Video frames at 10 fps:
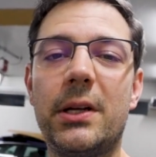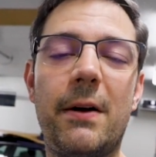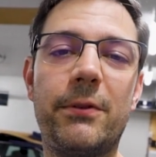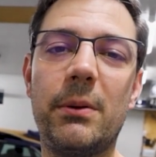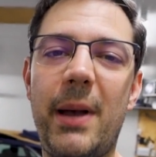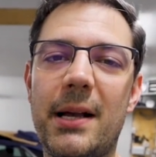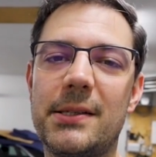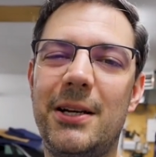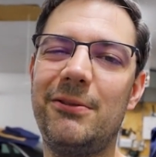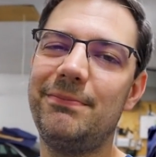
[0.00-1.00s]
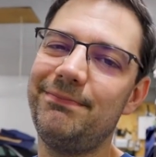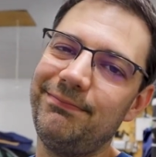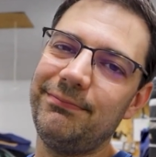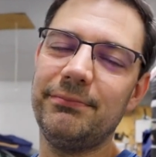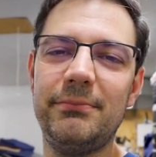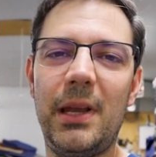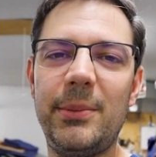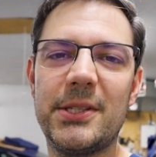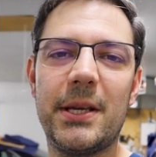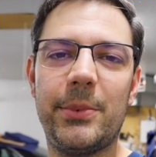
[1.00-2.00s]
the comfort maxed out,
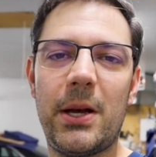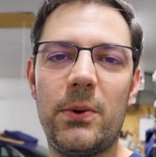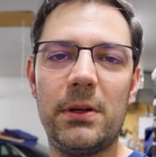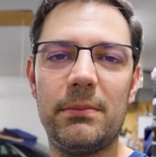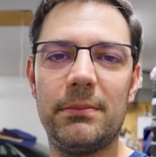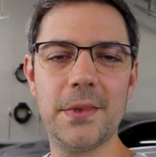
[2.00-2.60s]
maybe skip that one.